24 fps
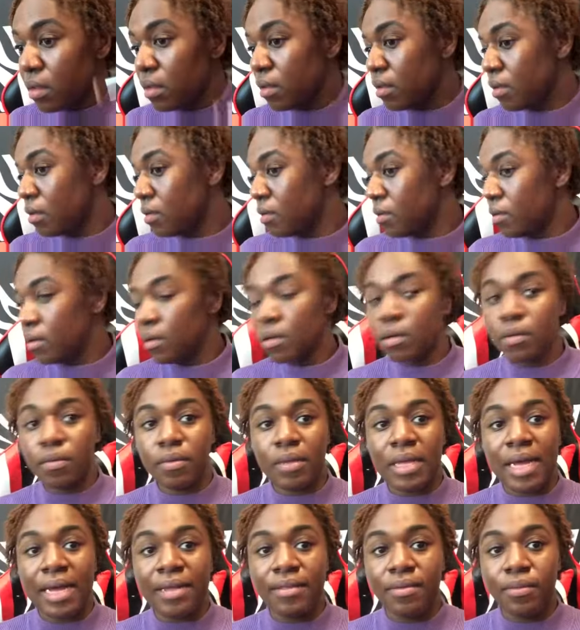So
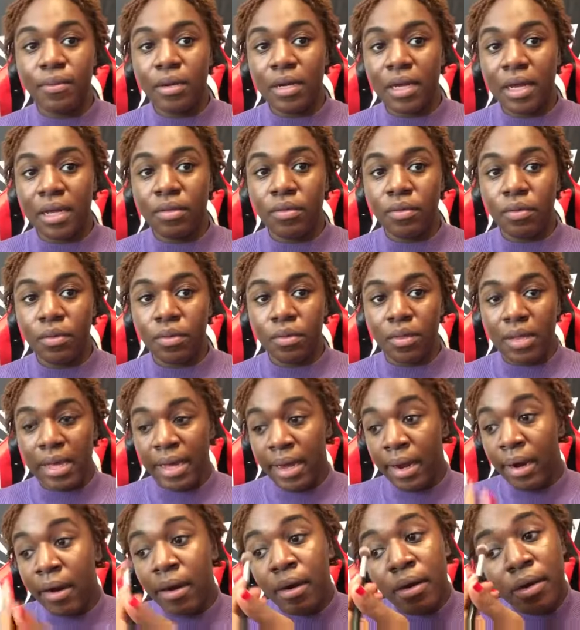that's what I do
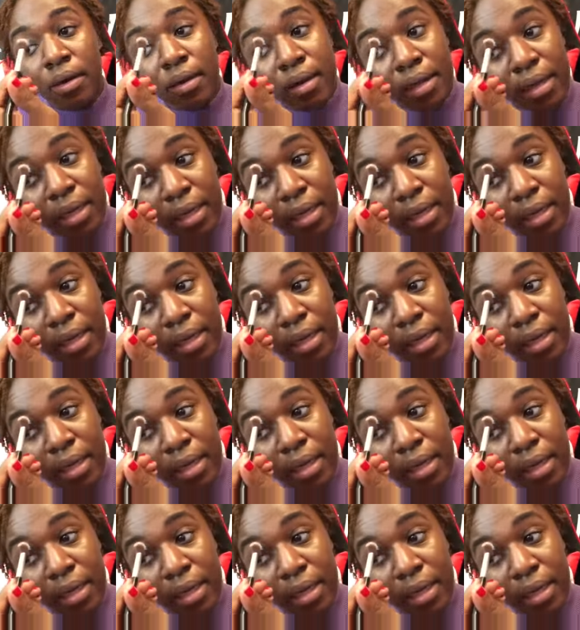there.